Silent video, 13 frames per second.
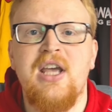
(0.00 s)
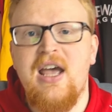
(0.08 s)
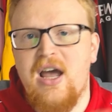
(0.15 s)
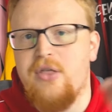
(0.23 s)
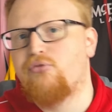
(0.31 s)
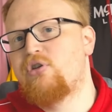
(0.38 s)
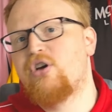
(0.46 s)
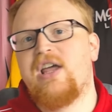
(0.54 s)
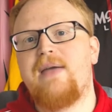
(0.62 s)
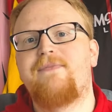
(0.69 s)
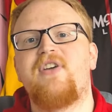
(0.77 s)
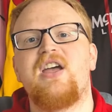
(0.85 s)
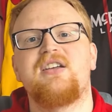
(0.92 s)
and the real name
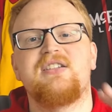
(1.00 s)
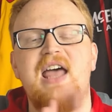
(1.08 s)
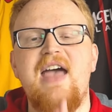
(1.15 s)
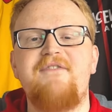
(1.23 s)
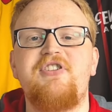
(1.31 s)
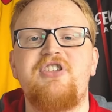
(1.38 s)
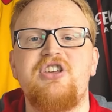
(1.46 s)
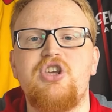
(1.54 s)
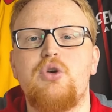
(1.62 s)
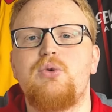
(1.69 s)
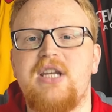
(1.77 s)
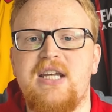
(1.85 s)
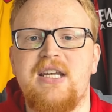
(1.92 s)
fix and everything you
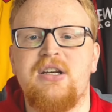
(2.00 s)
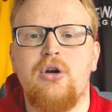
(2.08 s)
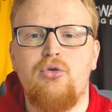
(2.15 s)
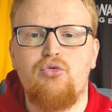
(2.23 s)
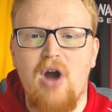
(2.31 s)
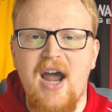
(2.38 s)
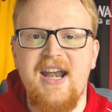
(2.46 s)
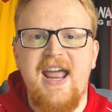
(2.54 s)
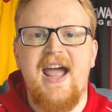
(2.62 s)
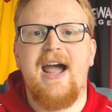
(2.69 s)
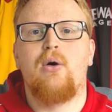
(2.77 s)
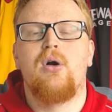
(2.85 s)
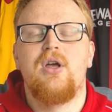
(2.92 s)
need right
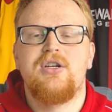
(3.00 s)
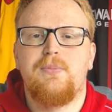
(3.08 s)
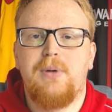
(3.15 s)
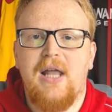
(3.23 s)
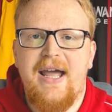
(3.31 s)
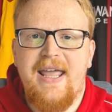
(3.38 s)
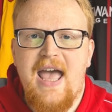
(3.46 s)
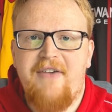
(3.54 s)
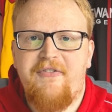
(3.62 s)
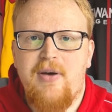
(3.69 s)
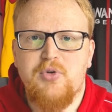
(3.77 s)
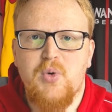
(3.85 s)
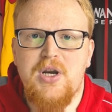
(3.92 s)
now to play
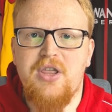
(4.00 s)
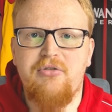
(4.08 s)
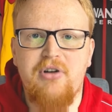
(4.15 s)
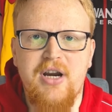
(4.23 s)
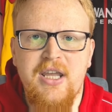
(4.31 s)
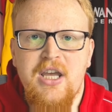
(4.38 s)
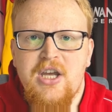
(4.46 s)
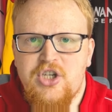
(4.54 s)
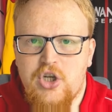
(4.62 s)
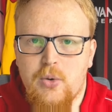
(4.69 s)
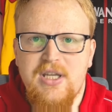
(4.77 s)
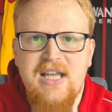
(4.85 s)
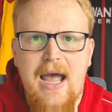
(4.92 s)
FM23
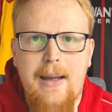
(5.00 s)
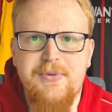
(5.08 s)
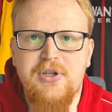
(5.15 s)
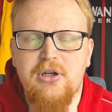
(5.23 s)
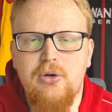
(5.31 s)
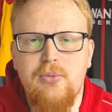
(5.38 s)
to its absolute